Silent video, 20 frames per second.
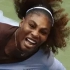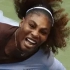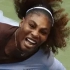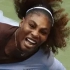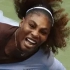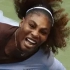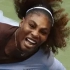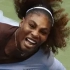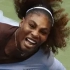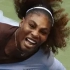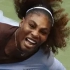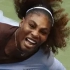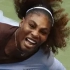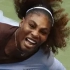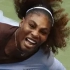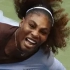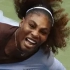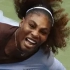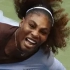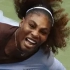
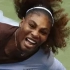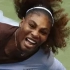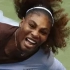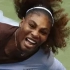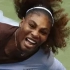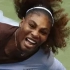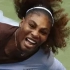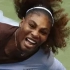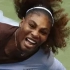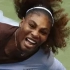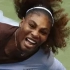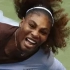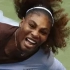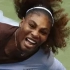No one is speaking in this clip.